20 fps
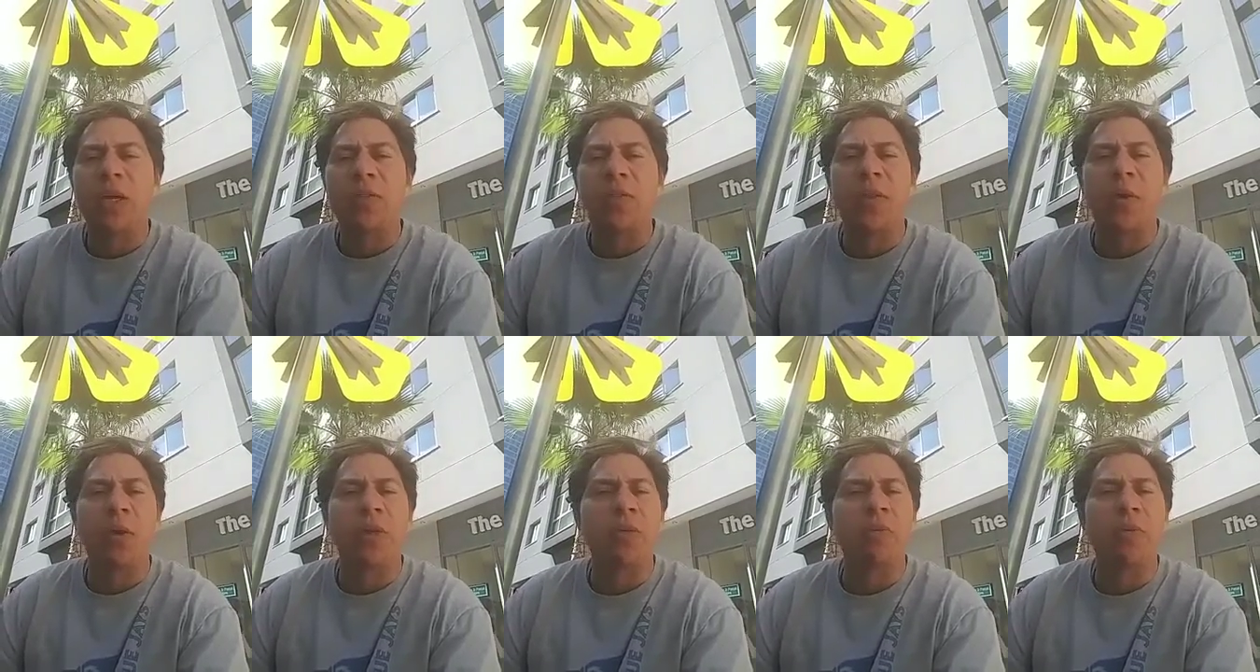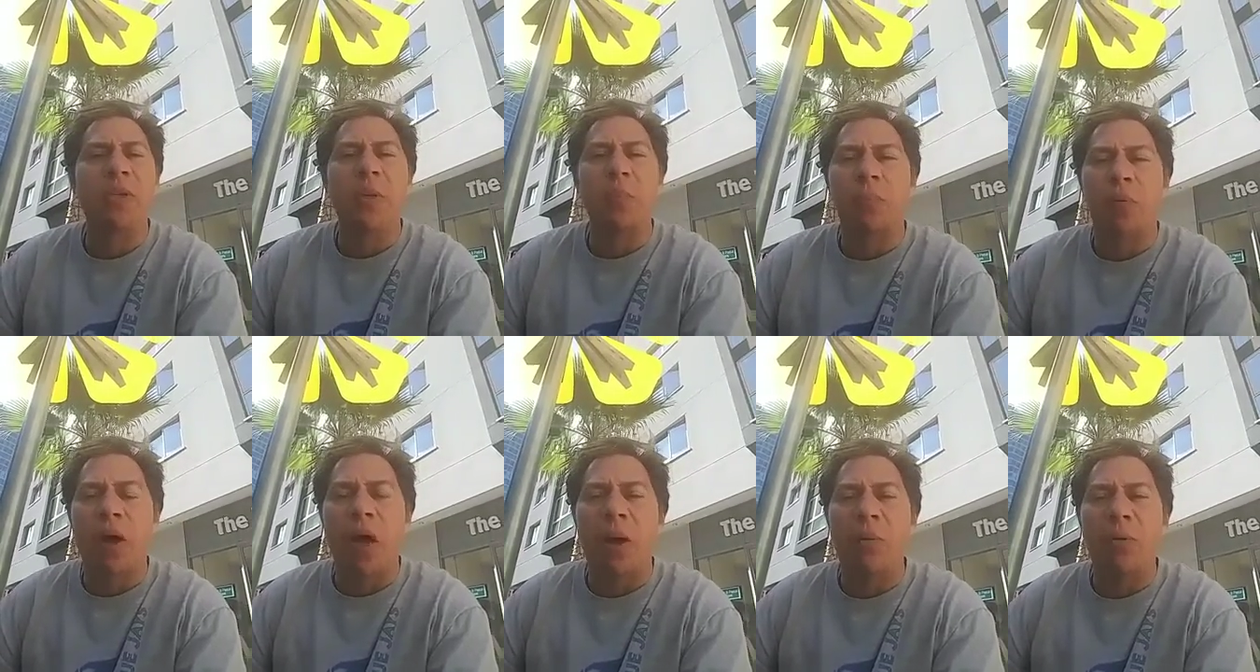They don't give me any
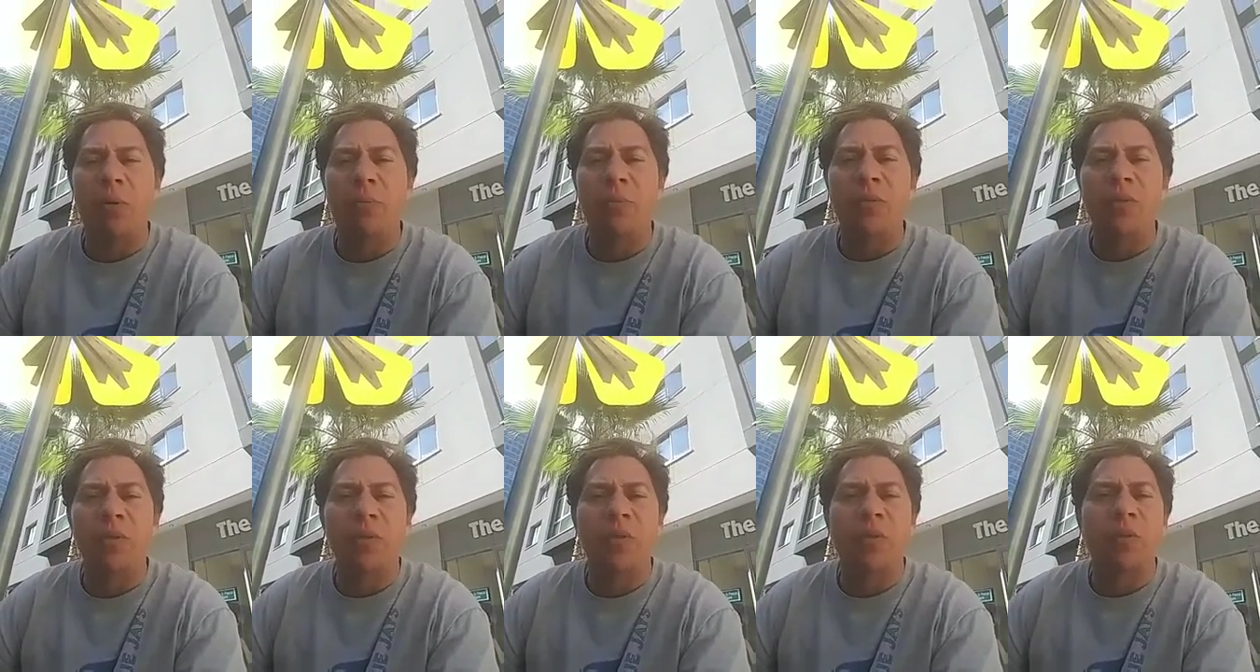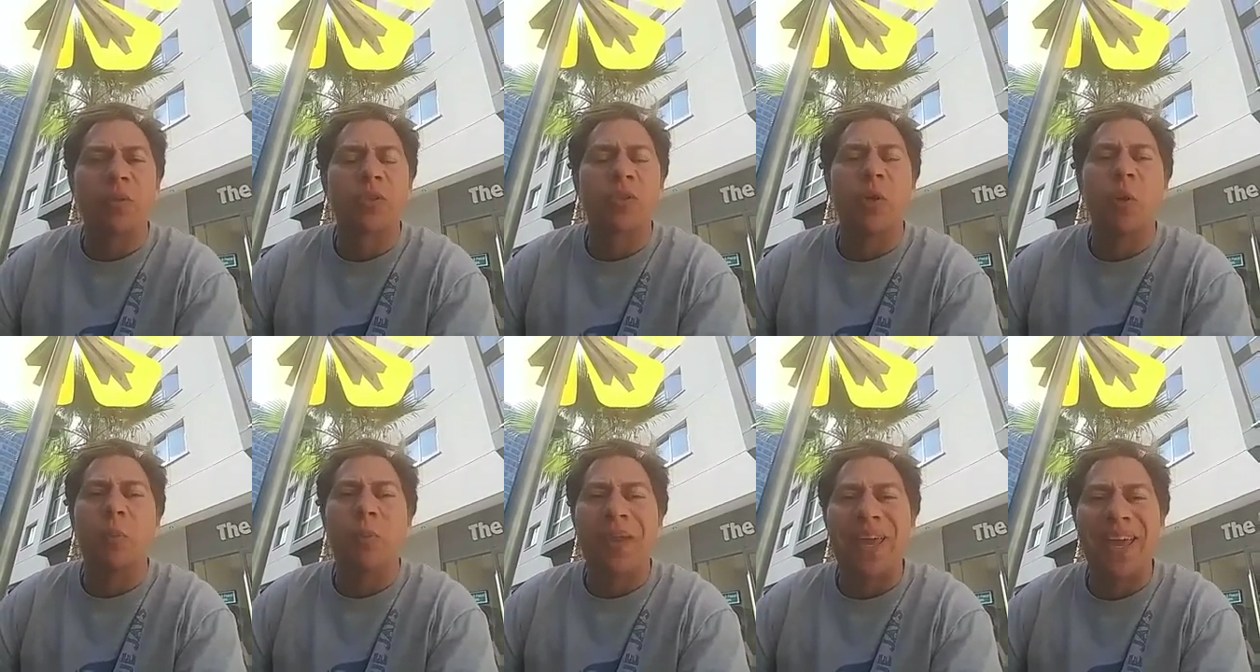problems. There's
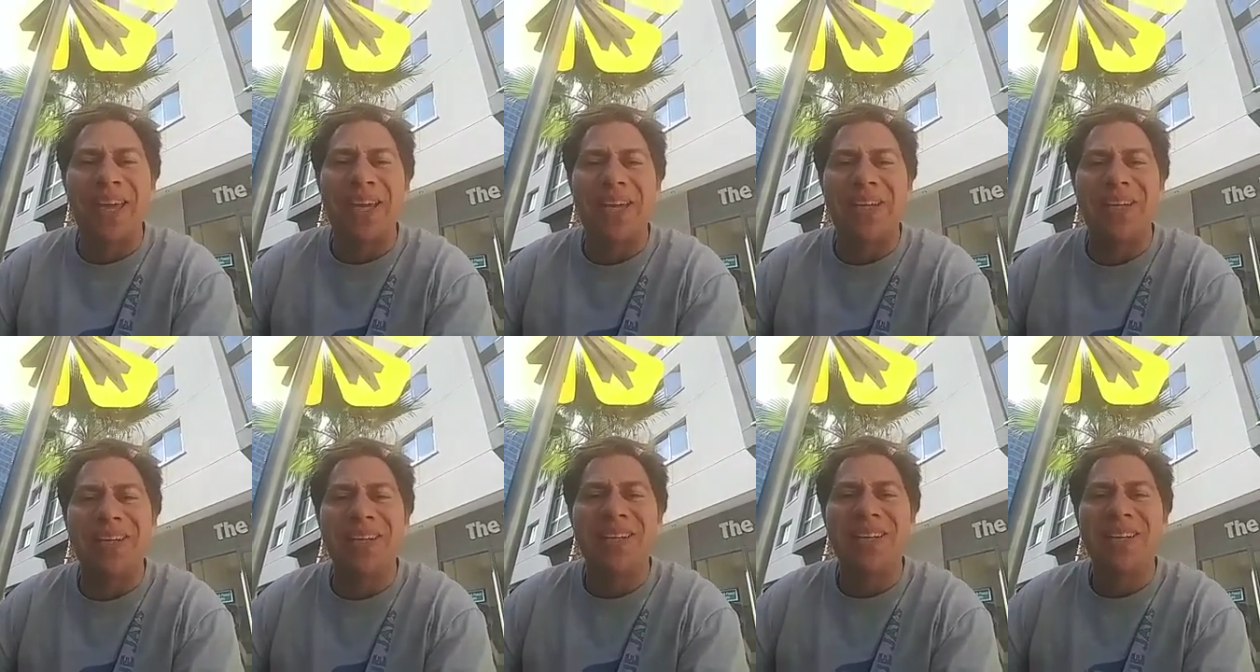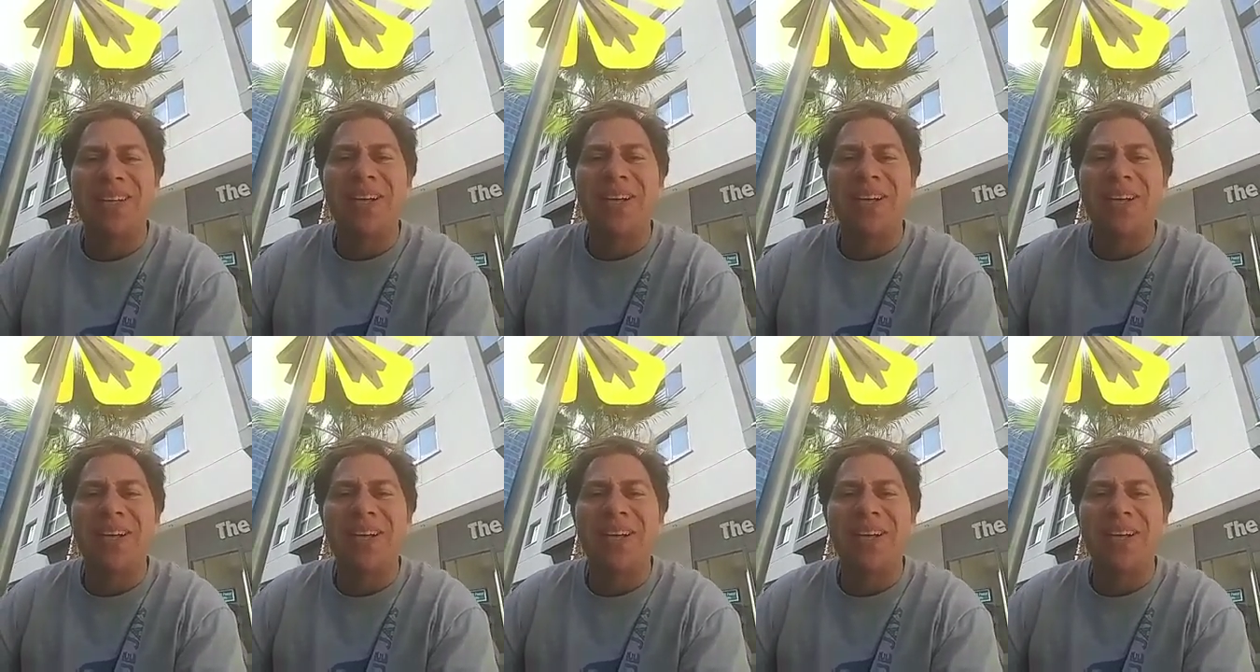no pain.